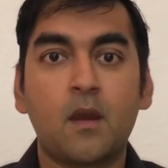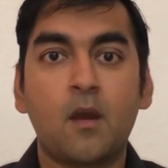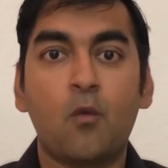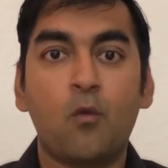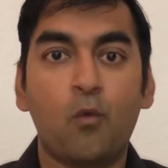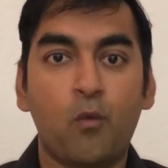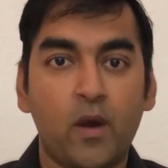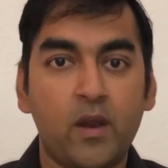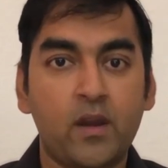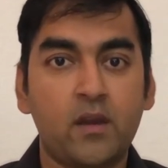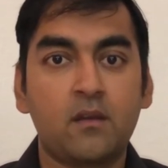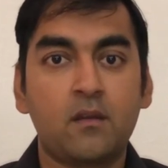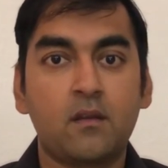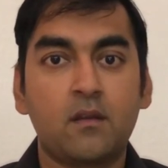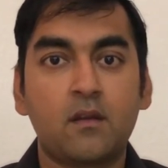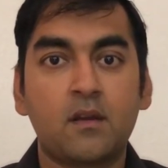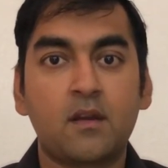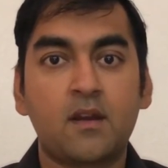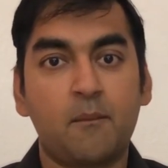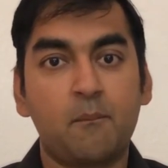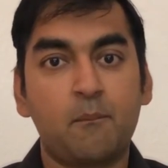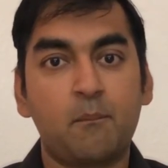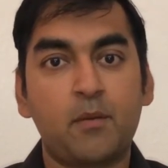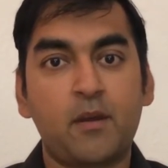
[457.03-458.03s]
One
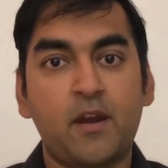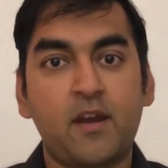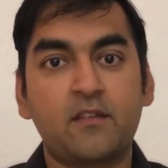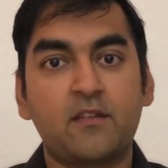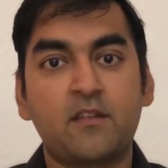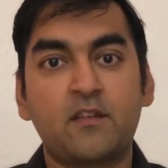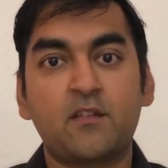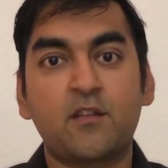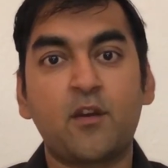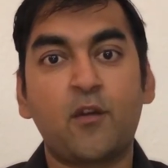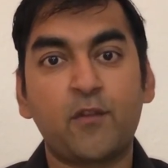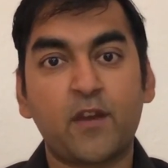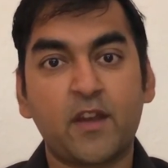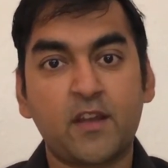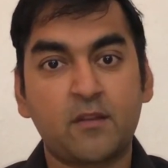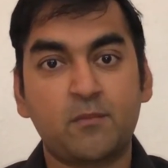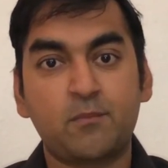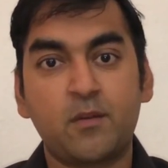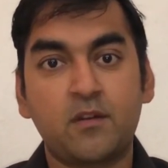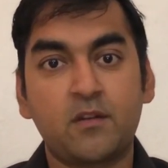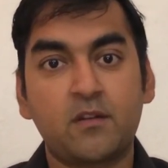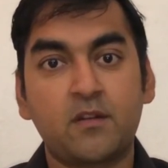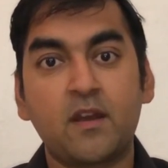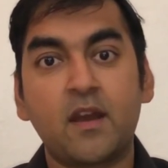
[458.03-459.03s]
comprises of
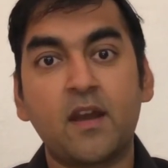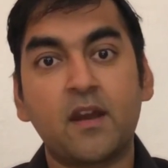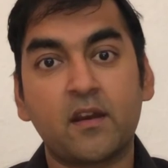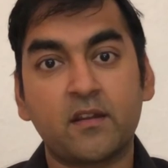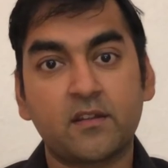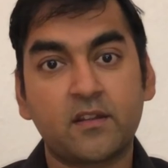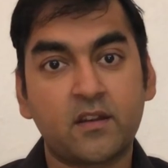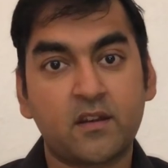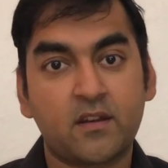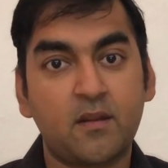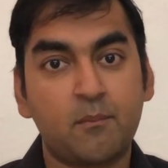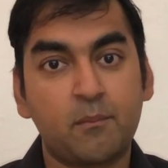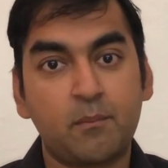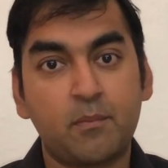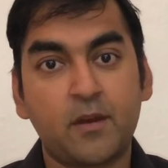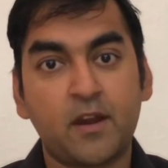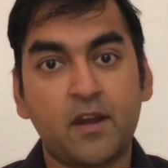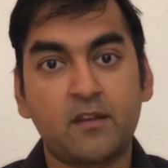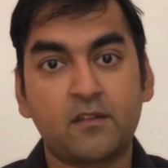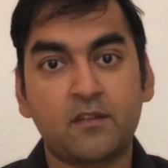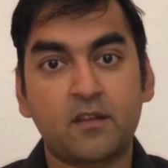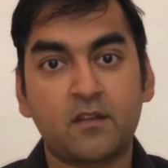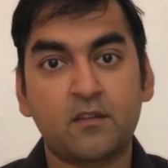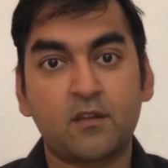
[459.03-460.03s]
expert and other
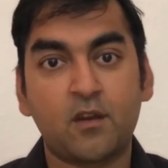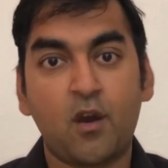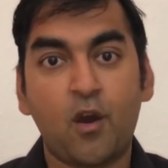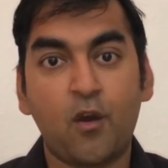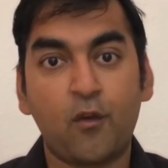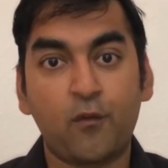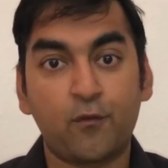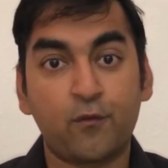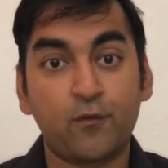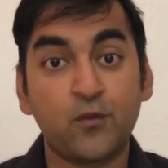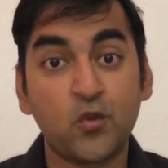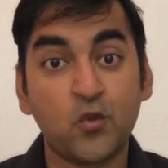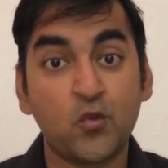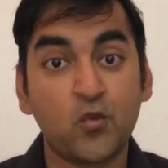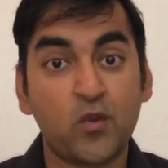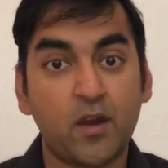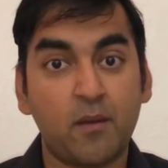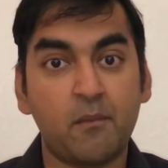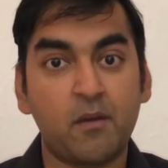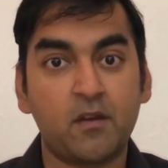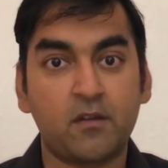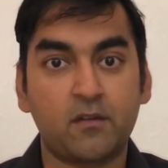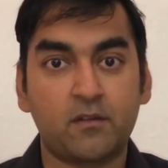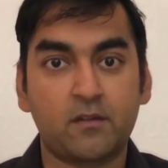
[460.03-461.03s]
comprises of
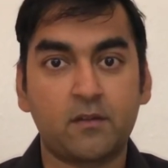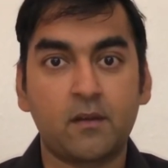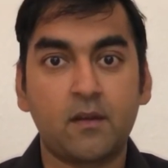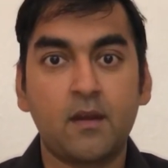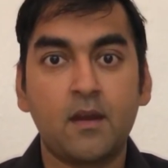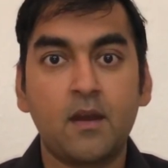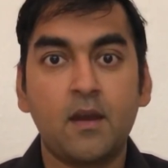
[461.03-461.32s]
newcomers.